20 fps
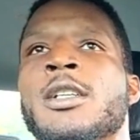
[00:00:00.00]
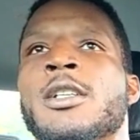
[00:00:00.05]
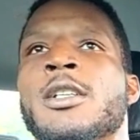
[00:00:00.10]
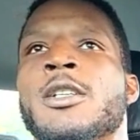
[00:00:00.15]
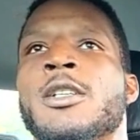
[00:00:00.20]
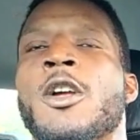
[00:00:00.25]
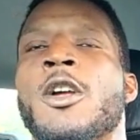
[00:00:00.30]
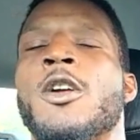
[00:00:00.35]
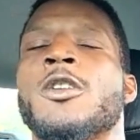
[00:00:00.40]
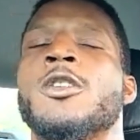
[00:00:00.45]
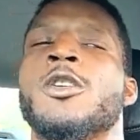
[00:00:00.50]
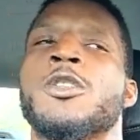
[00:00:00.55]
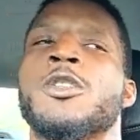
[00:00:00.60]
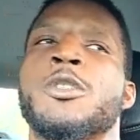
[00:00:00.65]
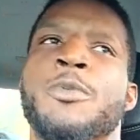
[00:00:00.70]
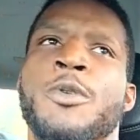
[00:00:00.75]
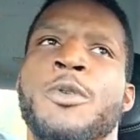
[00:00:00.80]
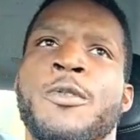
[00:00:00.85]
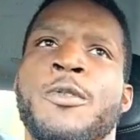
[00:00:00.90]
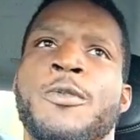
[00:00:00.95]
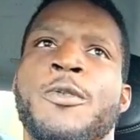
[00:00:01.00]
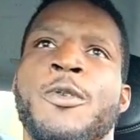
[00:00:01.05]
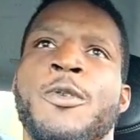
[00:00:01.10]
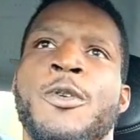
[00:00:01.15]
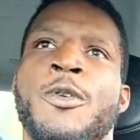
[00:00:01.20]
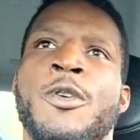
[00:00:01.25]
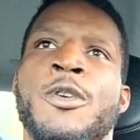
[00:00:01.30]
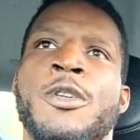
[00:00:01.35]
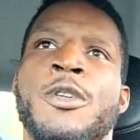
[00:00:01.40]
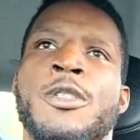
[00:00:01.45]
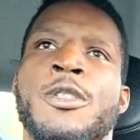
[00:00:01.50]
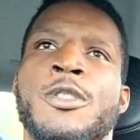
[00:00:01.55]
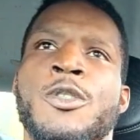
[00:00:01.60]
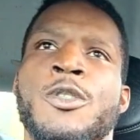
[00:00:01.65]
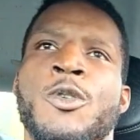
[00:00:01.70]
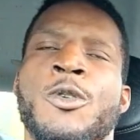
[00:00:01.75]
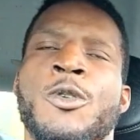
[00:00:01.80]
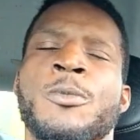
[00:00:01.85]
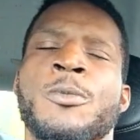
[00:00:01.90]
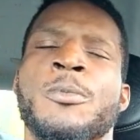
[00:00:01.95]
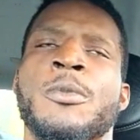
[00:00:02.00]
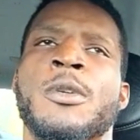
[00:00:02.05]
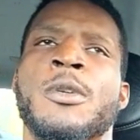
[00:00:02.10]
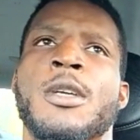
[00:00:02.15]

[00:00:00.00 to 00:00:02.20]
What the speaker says: Shippuden 4, Storm.